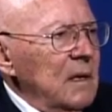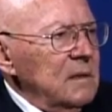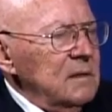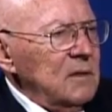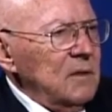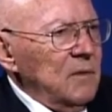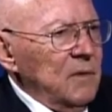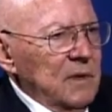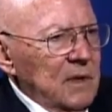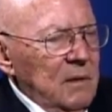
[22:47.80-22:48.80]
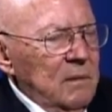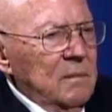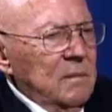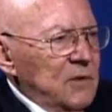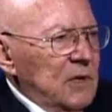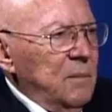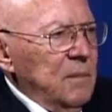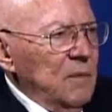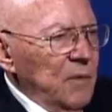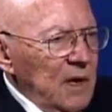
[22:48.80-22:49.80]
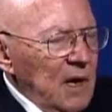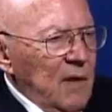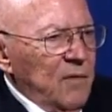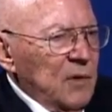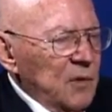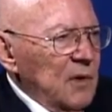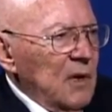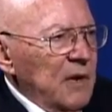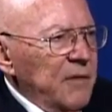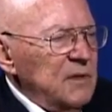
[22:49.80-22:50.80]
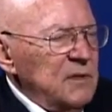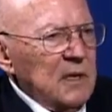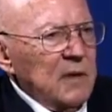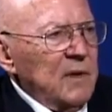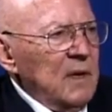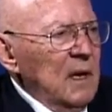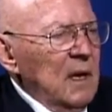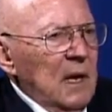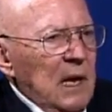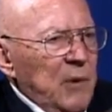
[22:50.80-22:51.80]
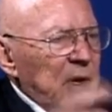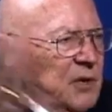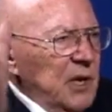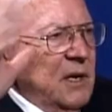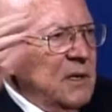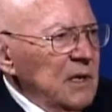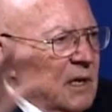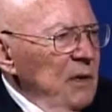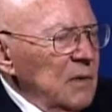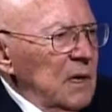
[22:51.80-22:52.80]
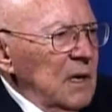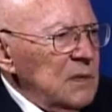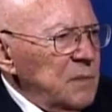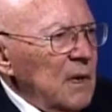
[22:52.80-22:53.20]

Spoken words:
So when the ship, we offloaded all of our stuff, and we changed it into a hospital.